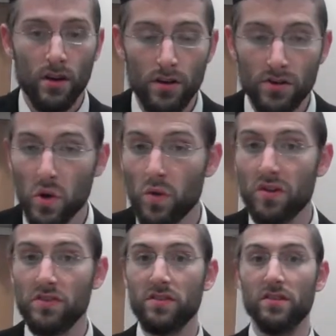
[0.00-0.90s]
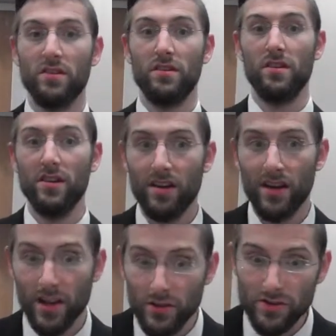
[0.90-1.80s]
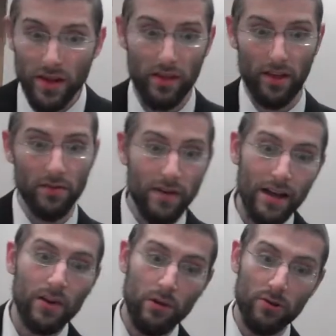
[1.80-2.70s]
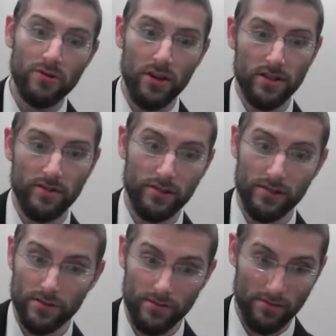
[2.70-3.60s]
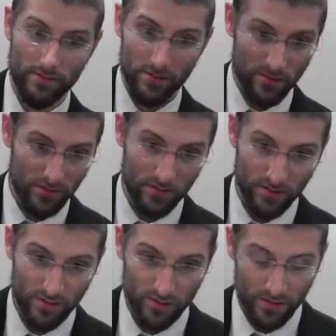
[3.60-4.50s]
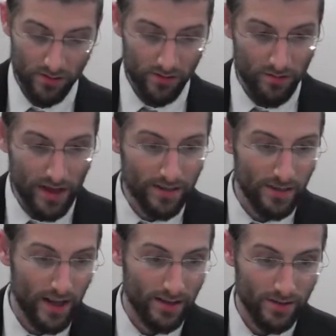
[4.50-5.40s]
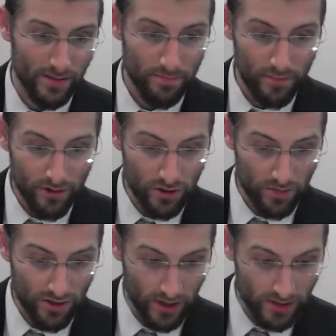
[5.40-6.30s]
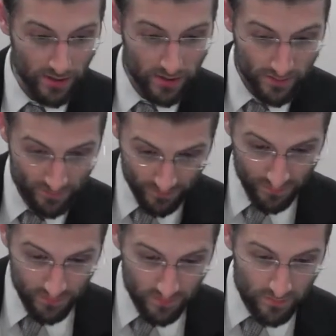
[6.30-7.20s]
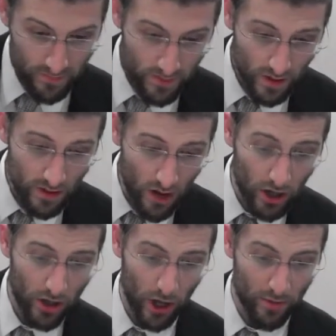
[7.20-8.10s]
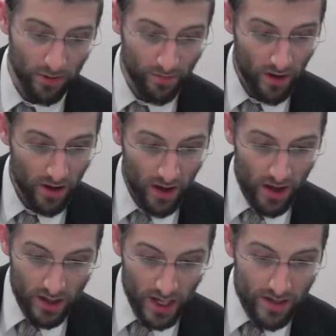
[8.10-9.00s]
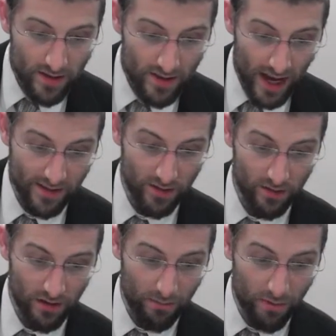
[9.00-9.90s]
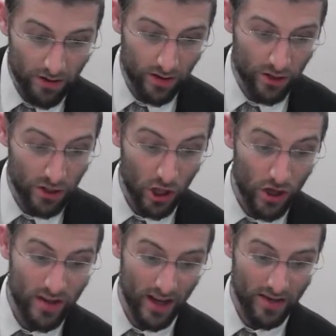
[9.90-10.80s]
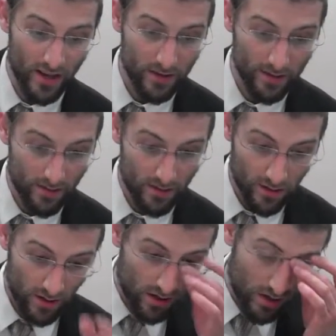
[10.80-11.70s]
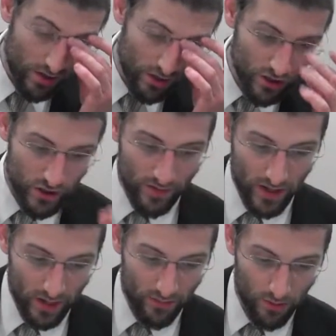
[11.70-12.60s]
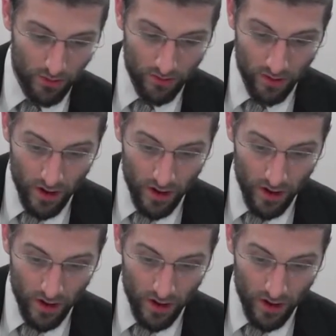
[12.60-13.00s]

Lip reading: So there's an interesting thing. The Ran quotes Tosfos. The Ran says, Pirshu b'Tosfos, Dari Kamer, Keitzad Yasol Rabbanon Shaloi Teitzei, that she shouldn't have to get divorced.